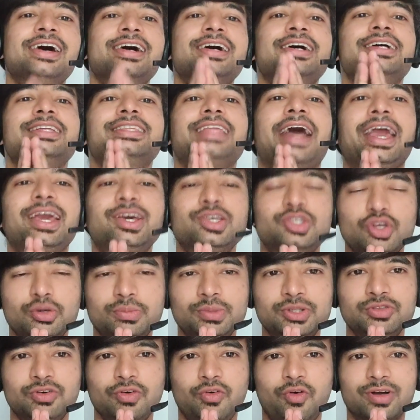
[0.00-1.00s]
Thank you so
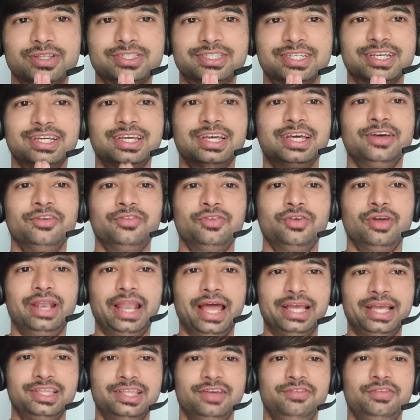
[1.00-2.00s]
much for watching. If you
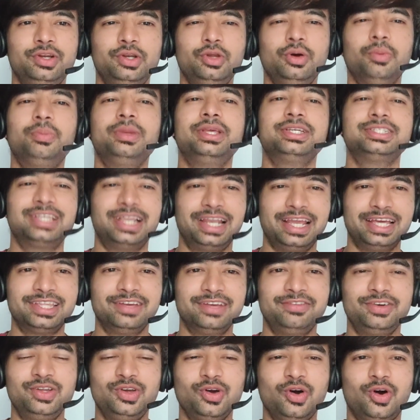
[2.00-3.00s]
like the video, please like the
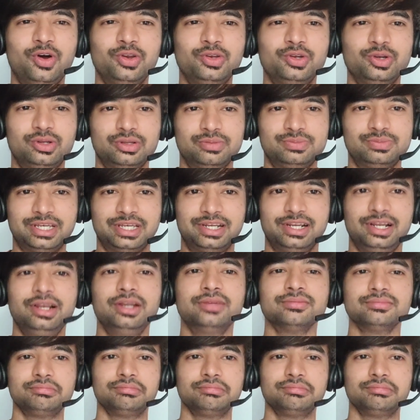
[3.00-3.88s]
video on YouTube channel